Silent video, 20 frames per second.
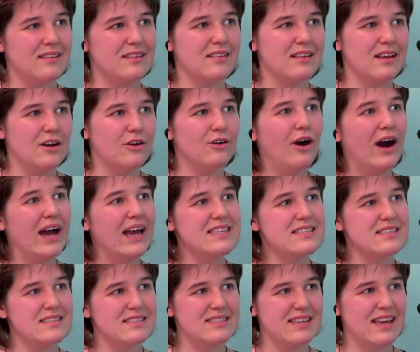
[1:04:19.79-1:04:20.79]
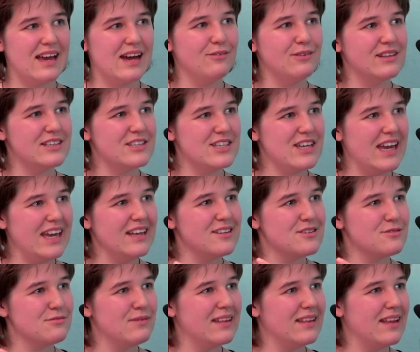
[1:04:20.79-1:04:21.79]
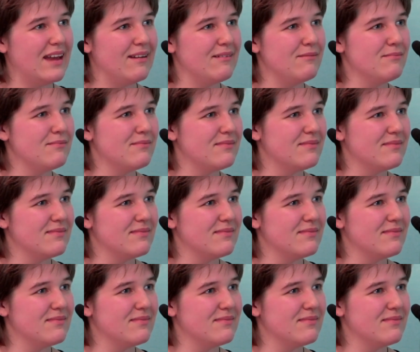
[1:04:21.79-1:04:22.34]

the oasis there will change when I'm